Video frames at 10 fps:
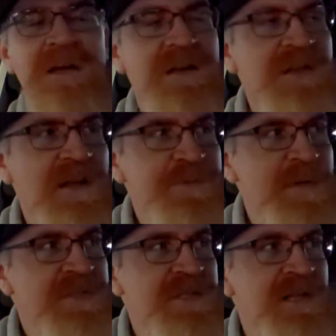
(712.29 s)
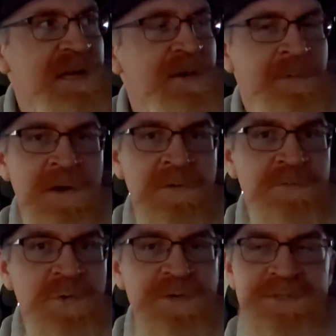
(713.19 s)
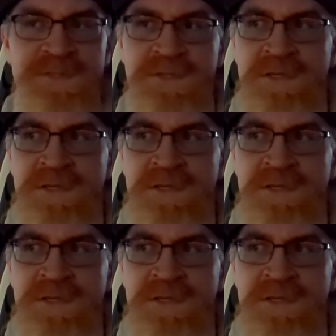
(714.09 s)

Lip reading: especially hearing my own voice.